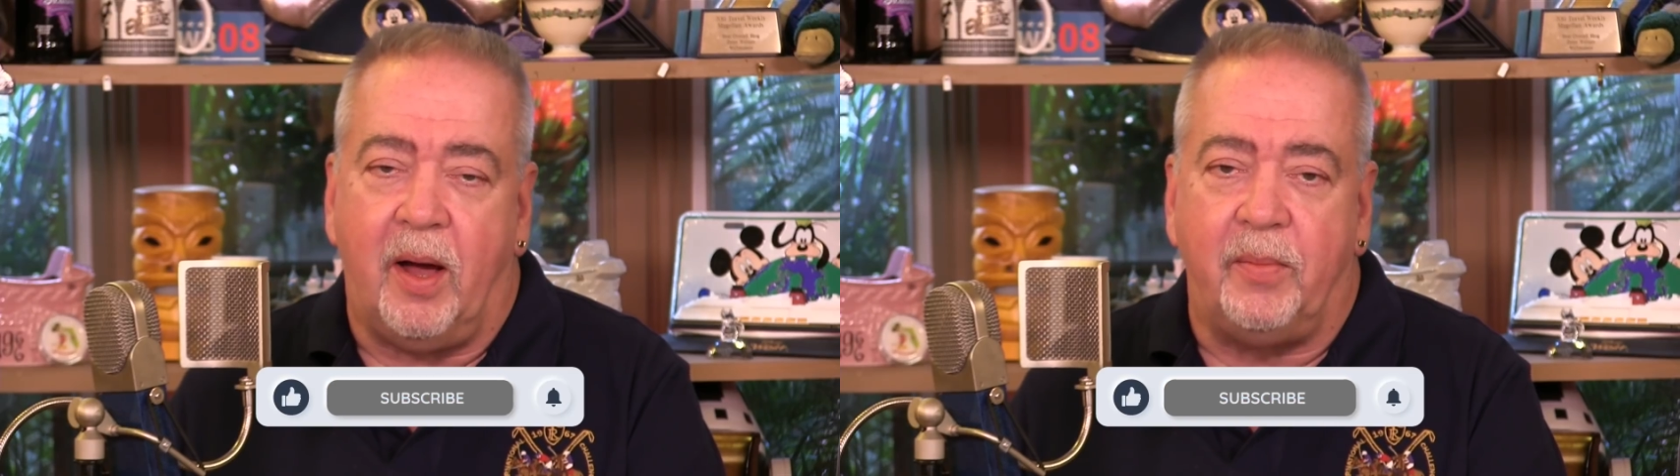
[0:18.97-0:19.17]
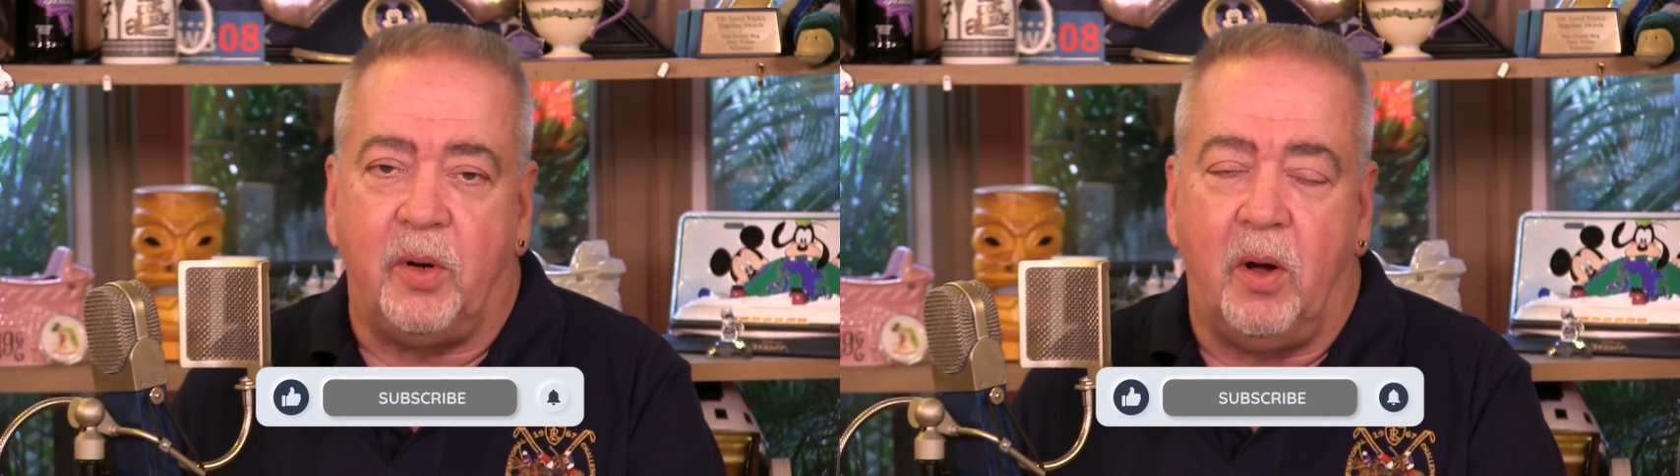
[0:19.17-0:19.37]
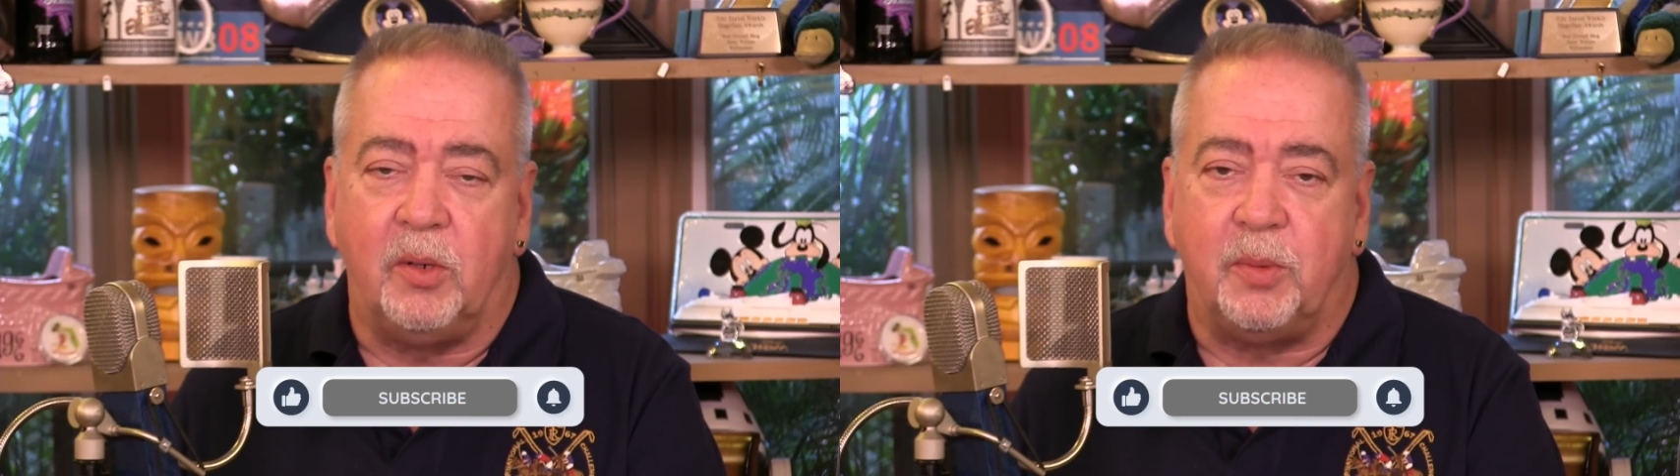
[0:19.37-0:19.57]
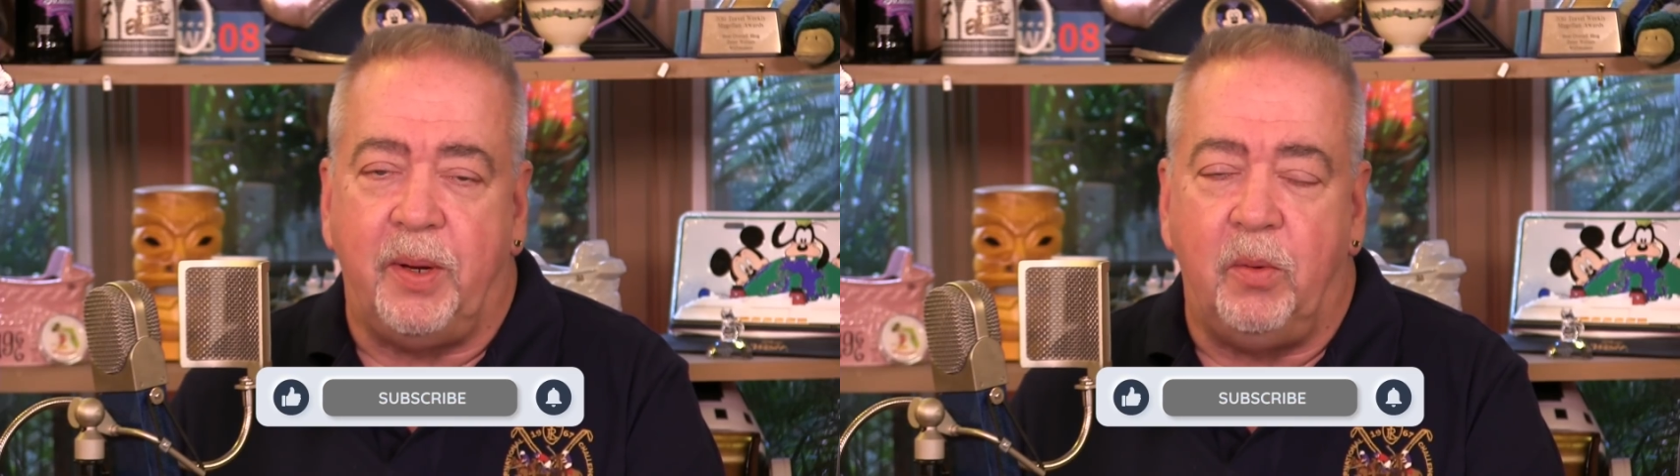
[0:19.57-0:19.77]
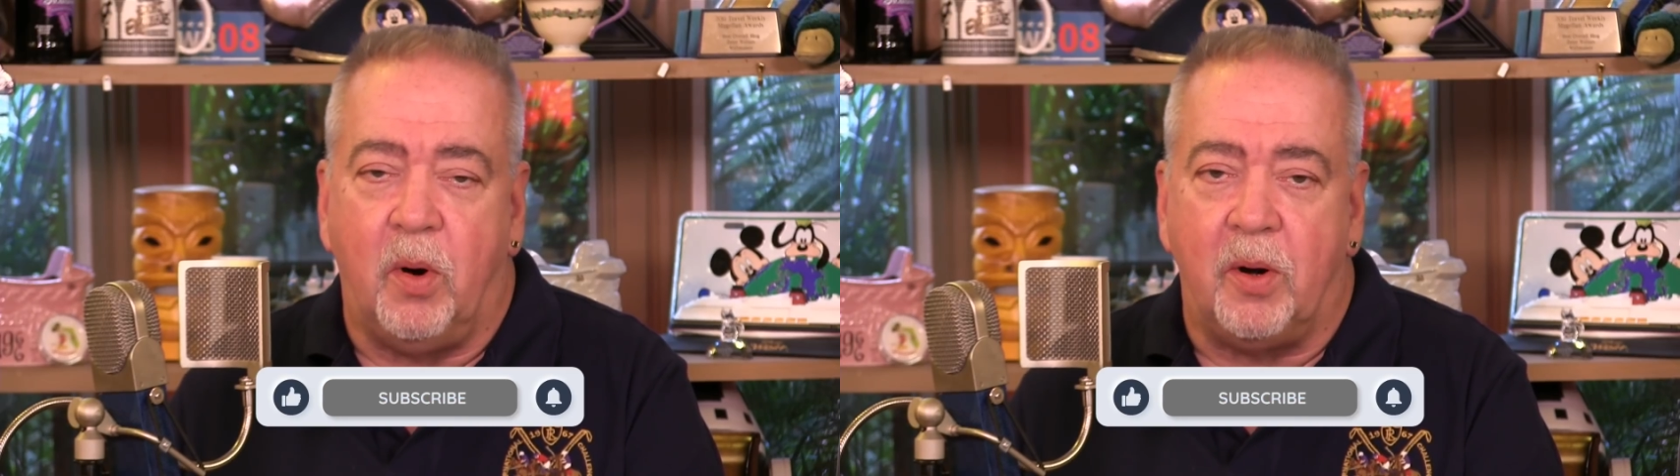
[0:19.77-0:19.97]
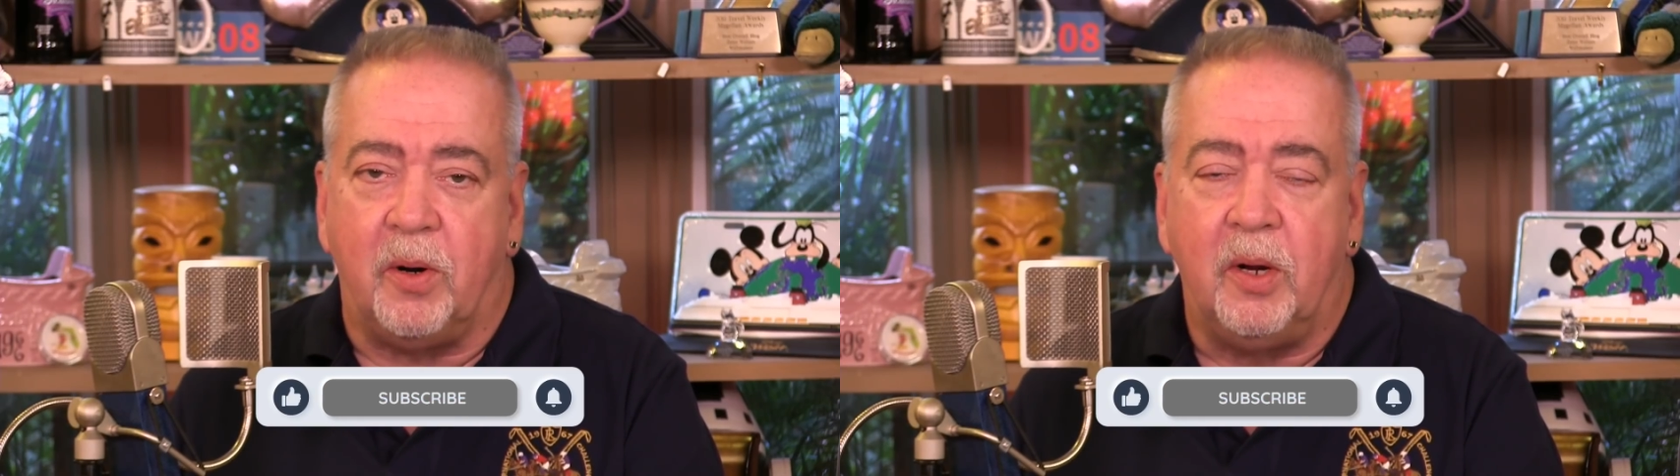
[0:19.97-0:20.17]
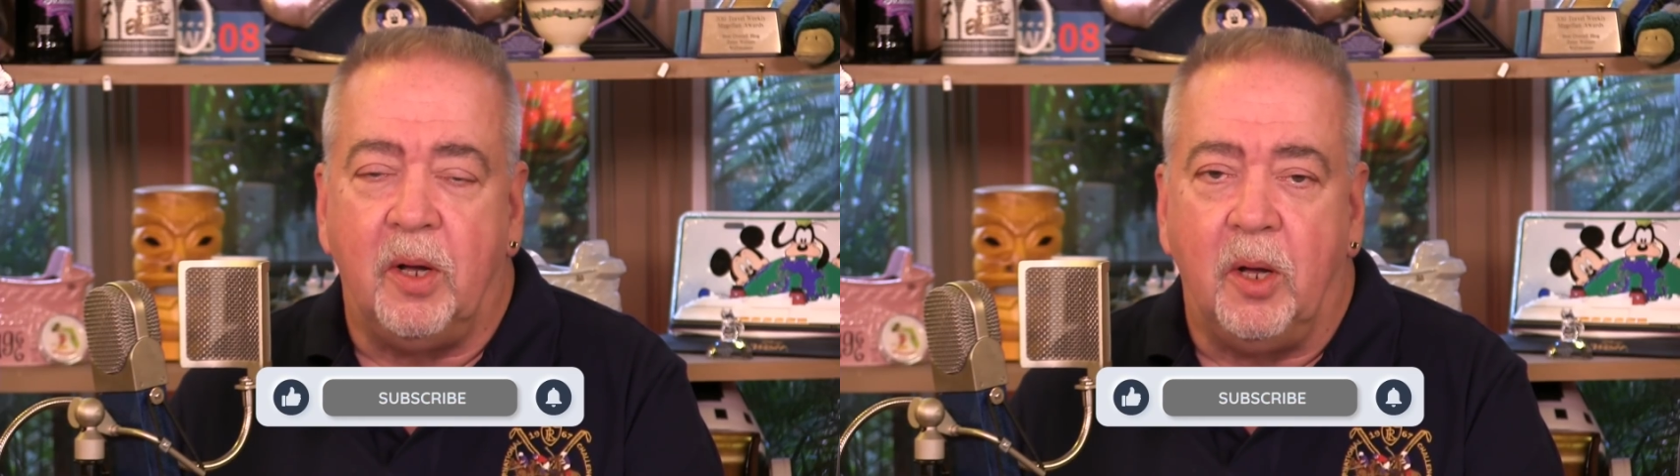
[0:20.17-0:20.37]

I'm your host, Pete Werner,